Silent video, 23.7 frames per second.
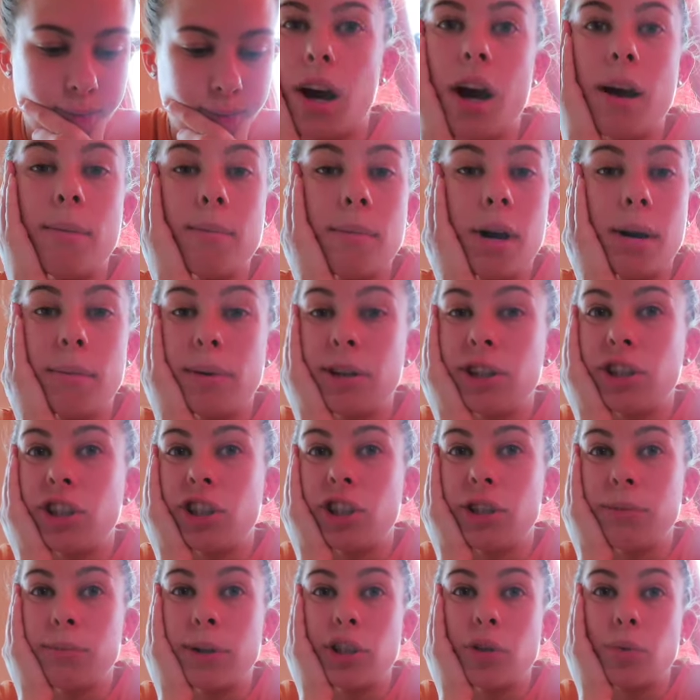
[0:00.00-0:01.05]
Um, I might show
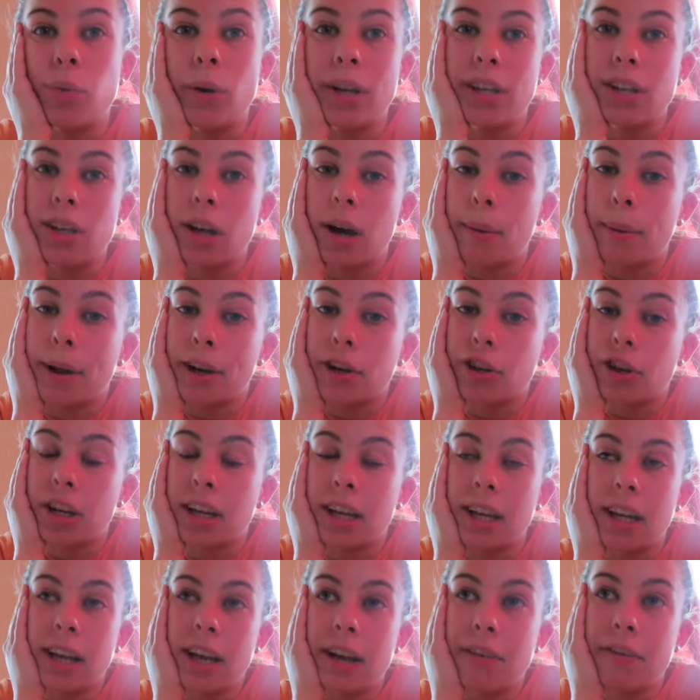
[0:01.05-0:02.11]
you my twin tub actually.